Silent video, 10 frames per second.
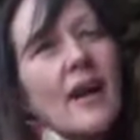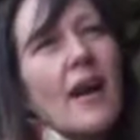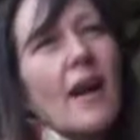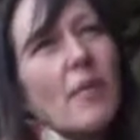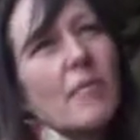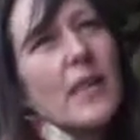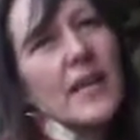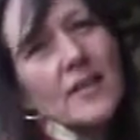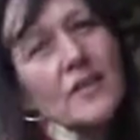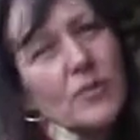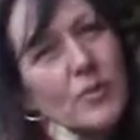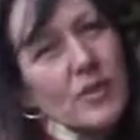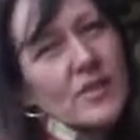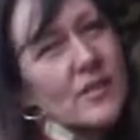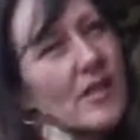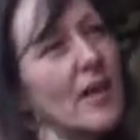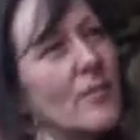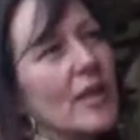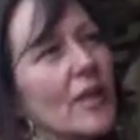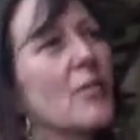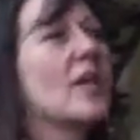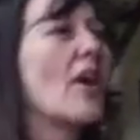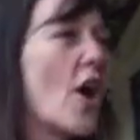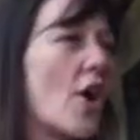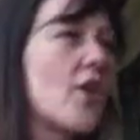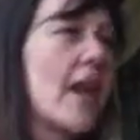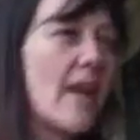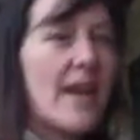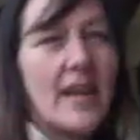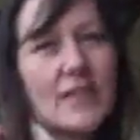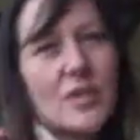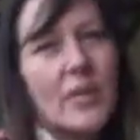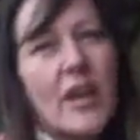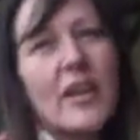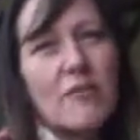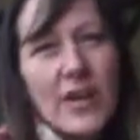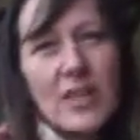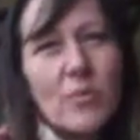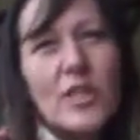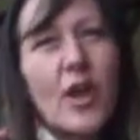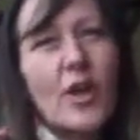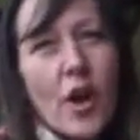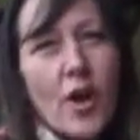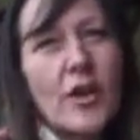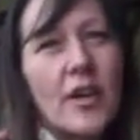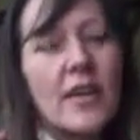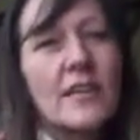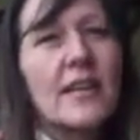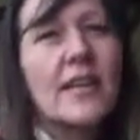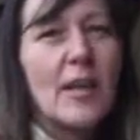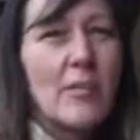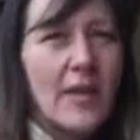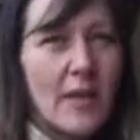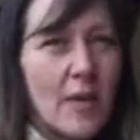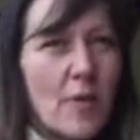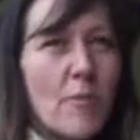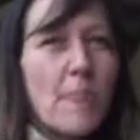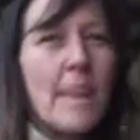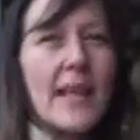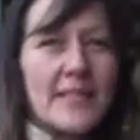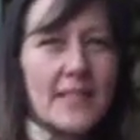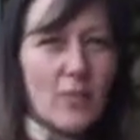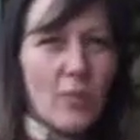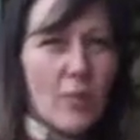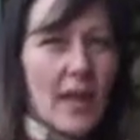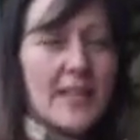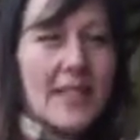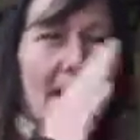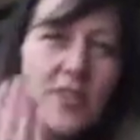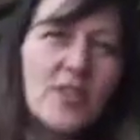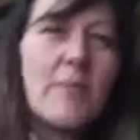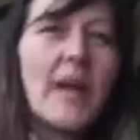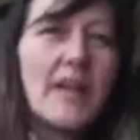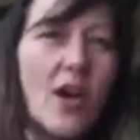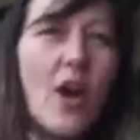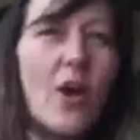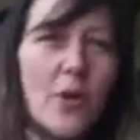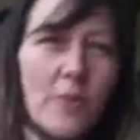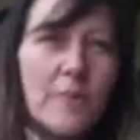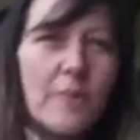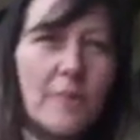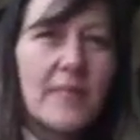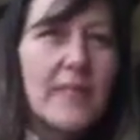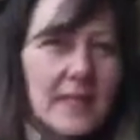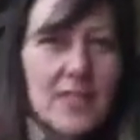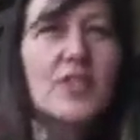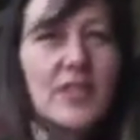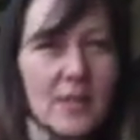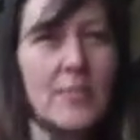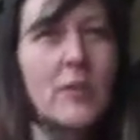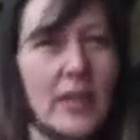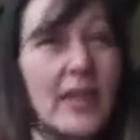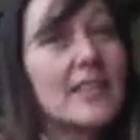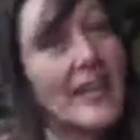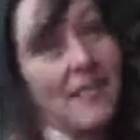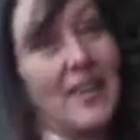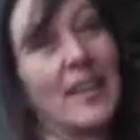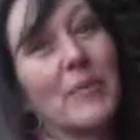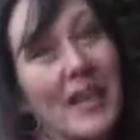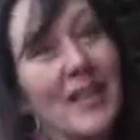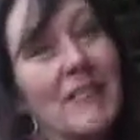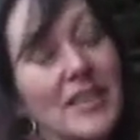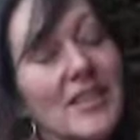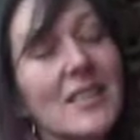the kids used to say to me, we don't own our house, we only rent it, we don't own it. And I said, yeah, but it's us who make it a home. This is just a building. It's lovely and we love it.